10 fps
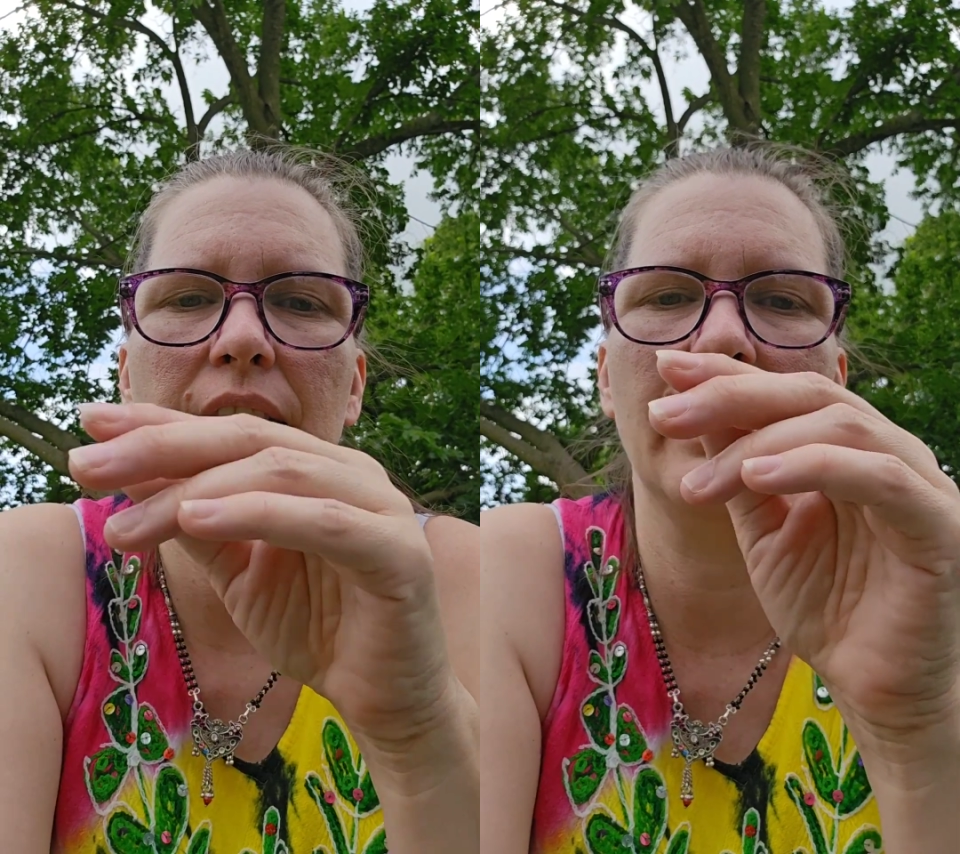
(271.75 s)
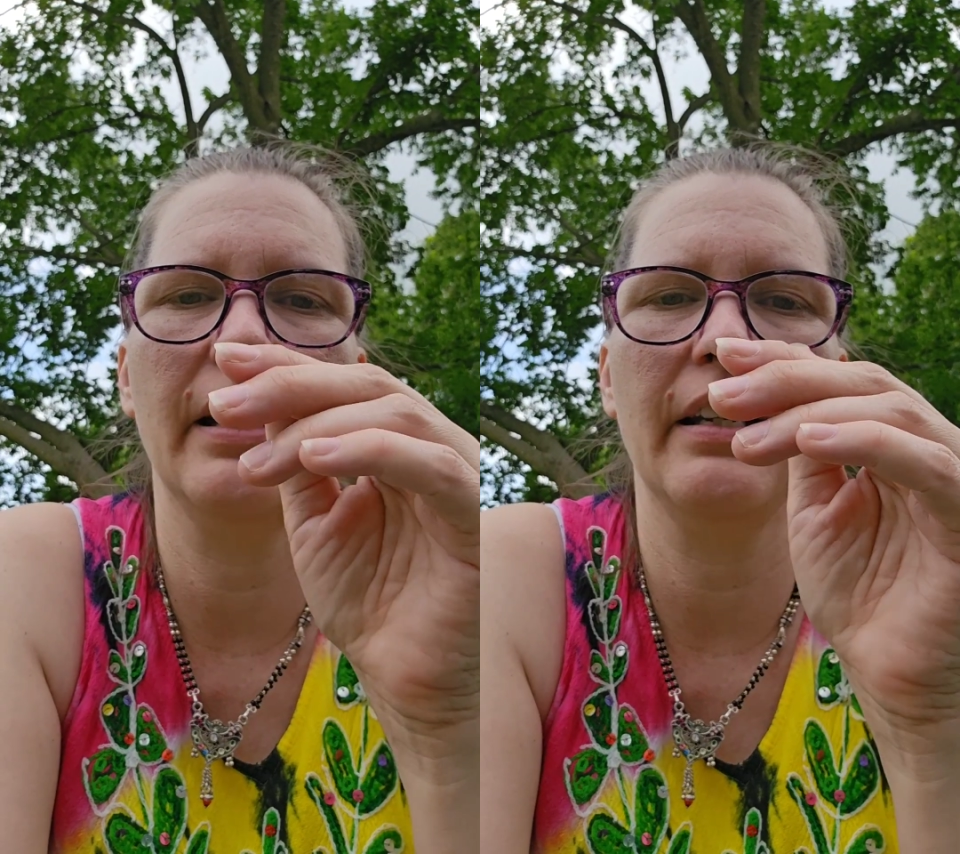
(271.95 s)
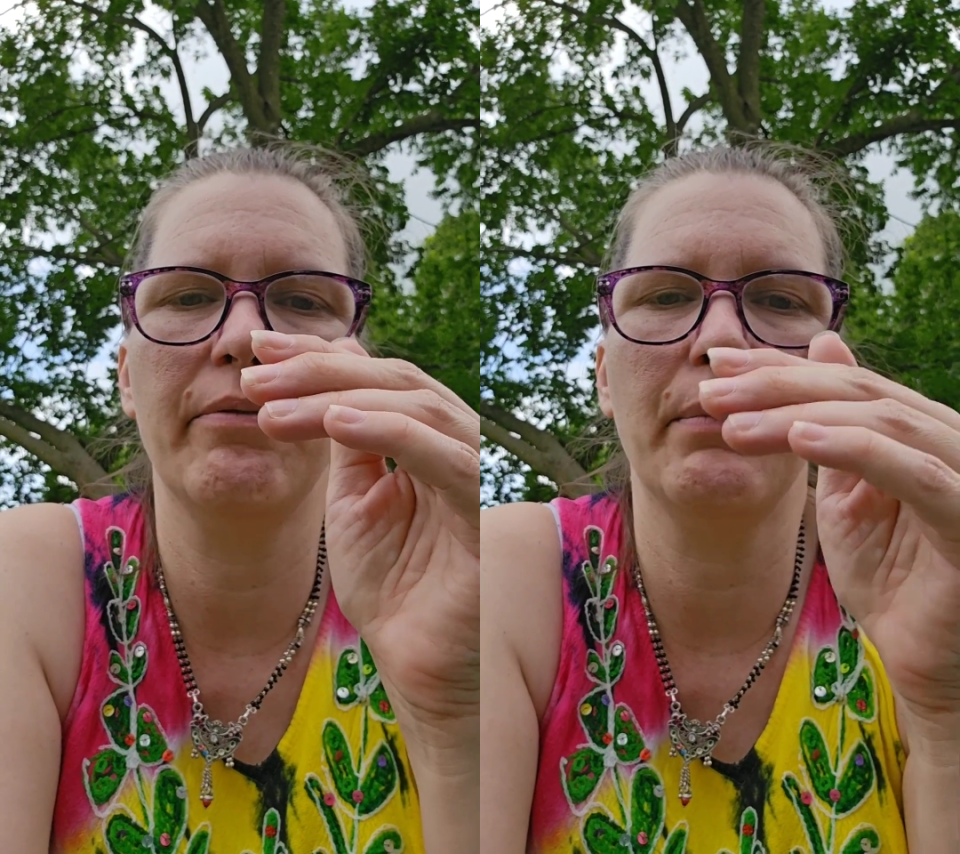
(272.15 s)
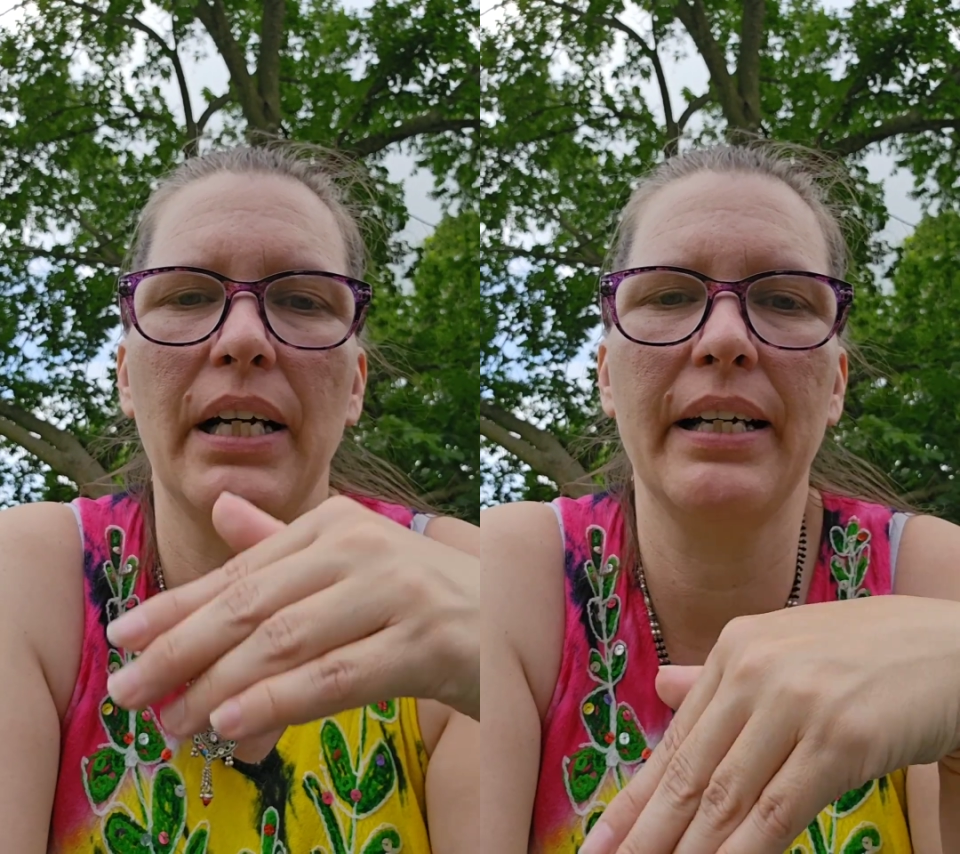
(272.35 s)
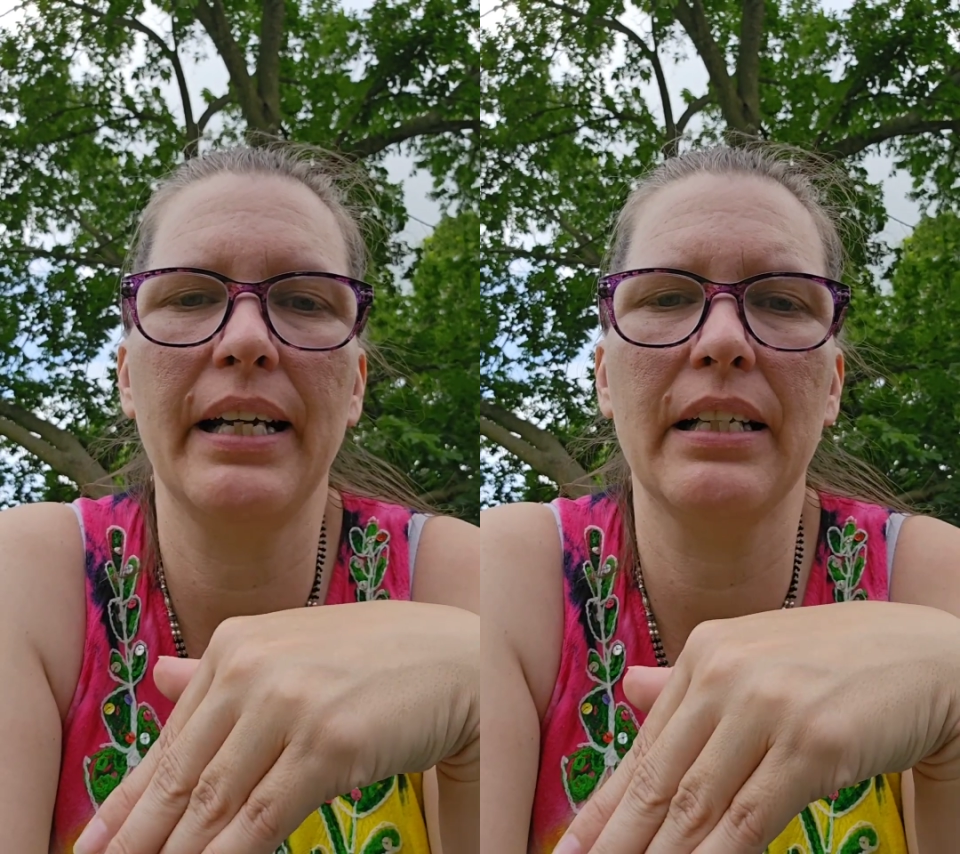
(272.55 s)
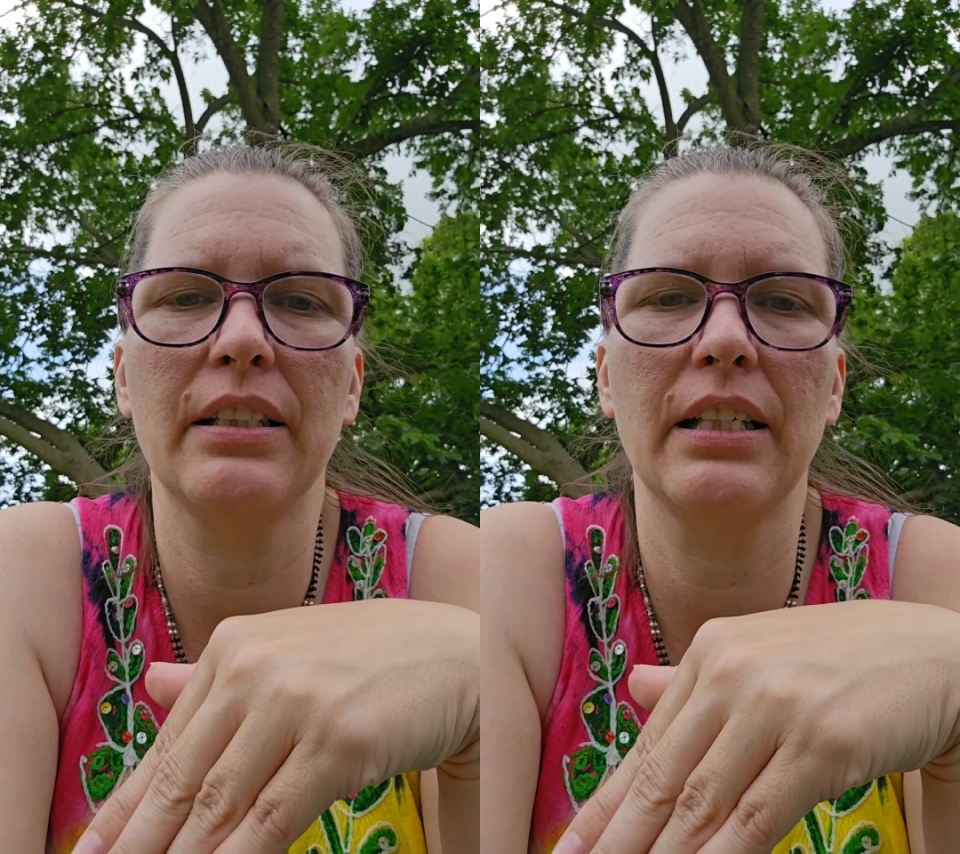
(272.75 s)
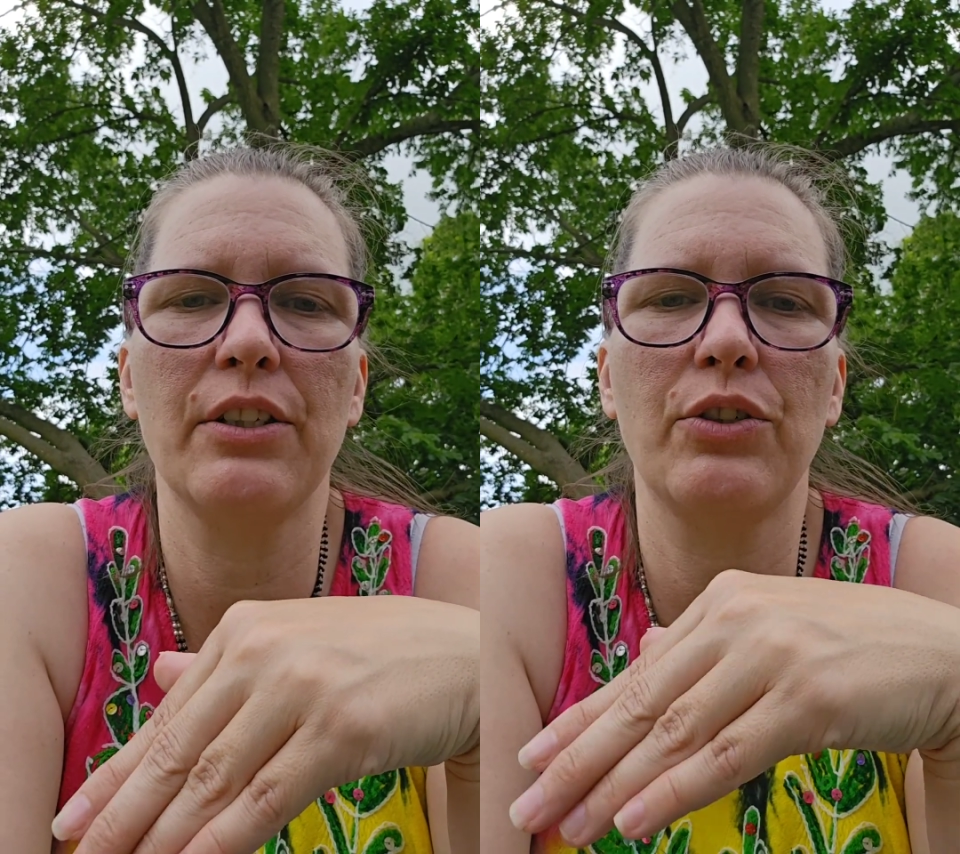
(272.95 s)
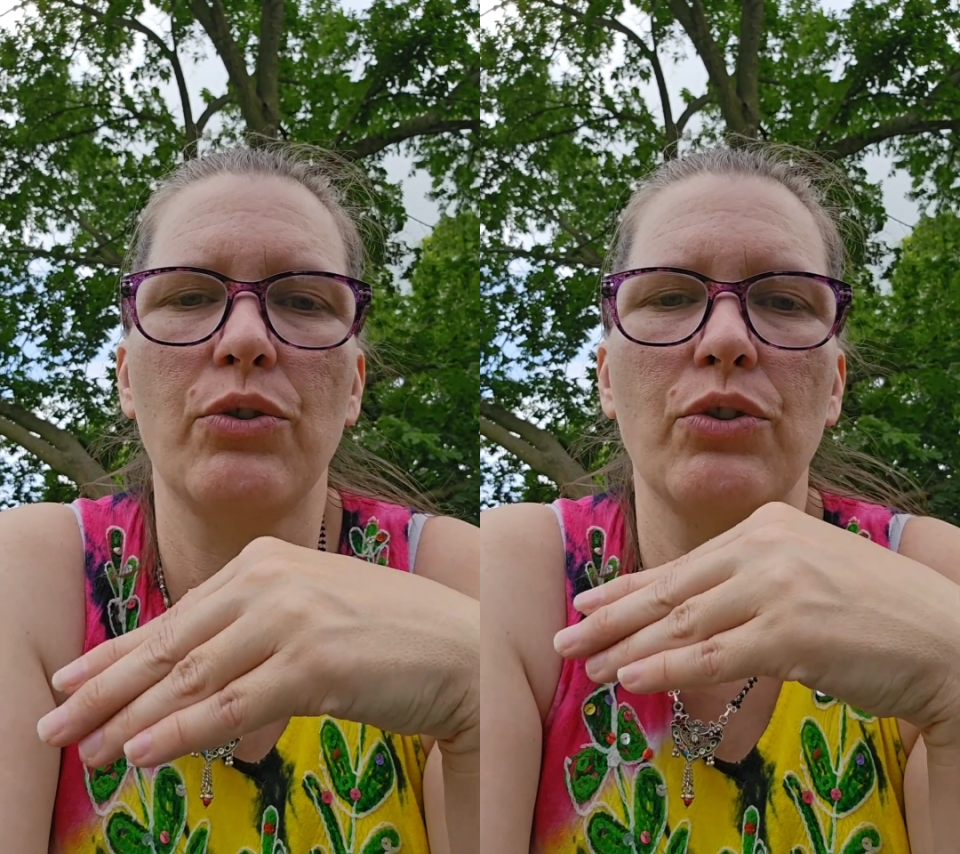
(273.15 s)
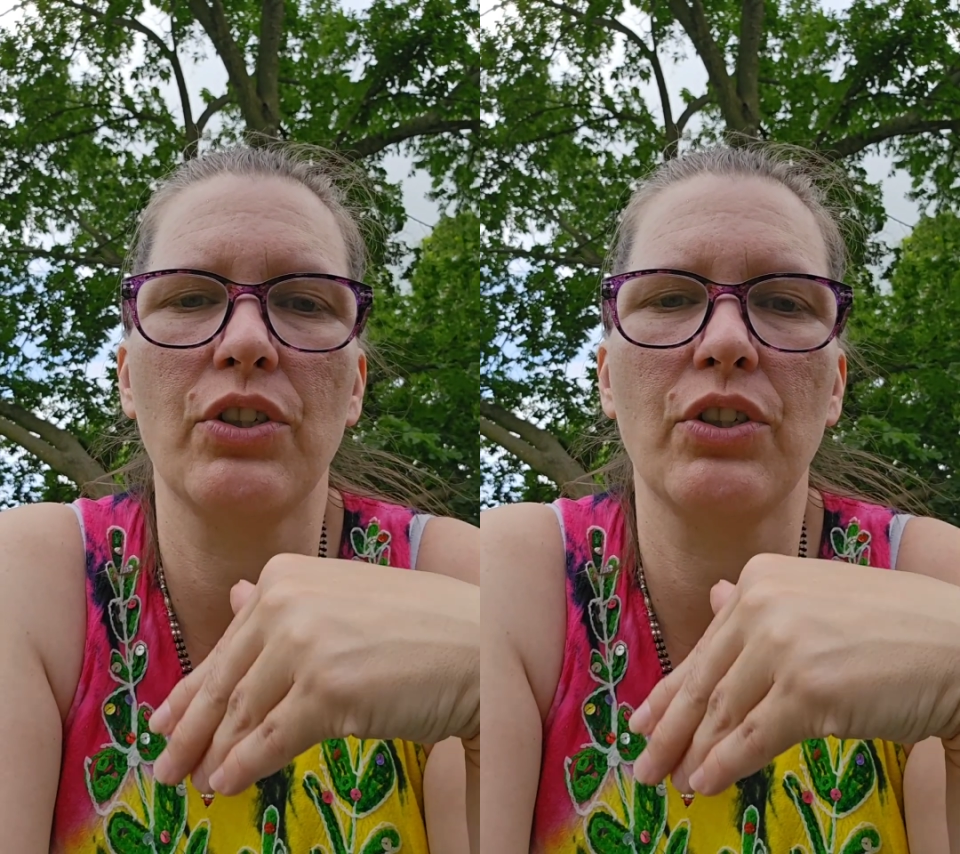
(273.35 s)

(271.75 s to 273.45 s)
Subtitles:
gave my ancestors